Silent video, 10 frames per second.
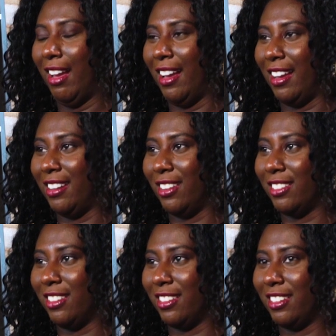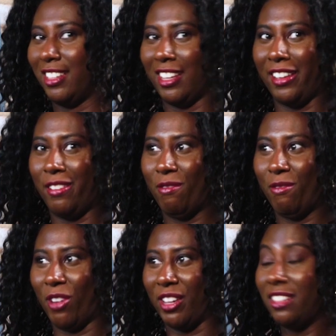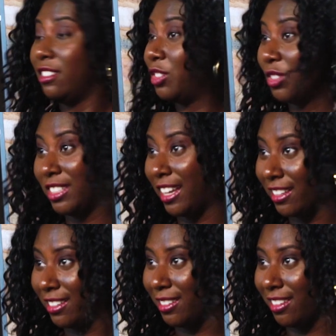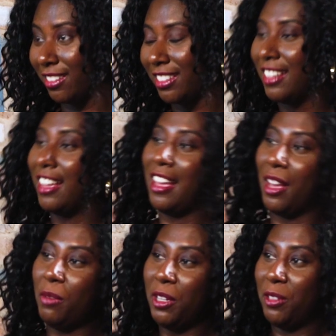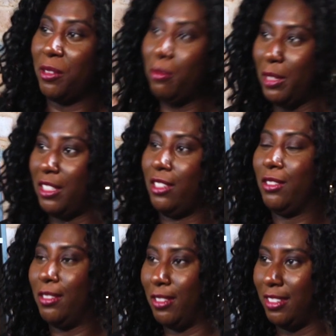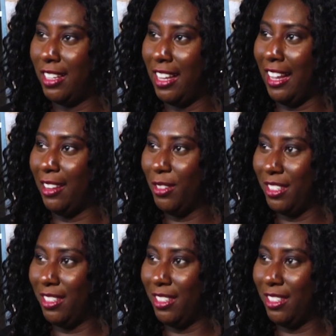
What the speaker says: And I was like, okay, fine, just tagging along. Yeah. And we ended up coming to your house.